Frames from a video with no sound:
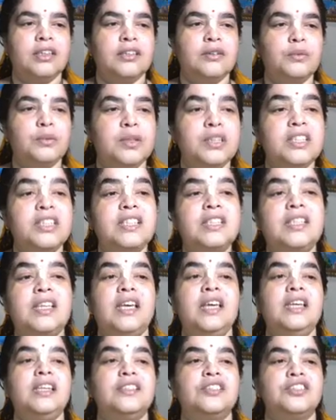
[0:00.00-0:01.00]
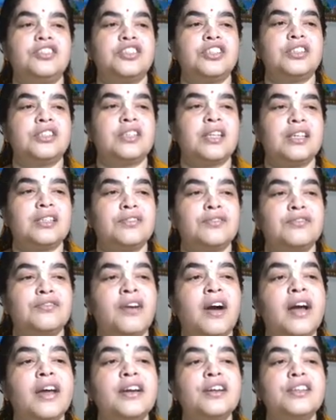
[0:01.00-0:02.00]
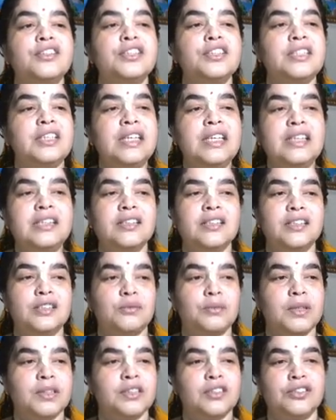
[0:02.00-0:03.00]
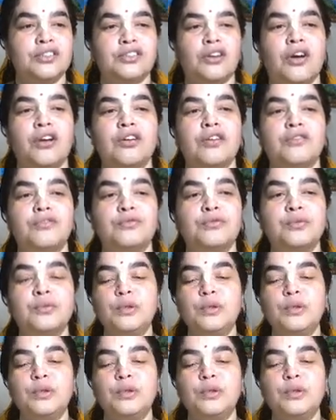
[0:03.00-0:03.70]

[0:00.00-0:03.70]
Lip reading: will cease just as fire ceases when the stock of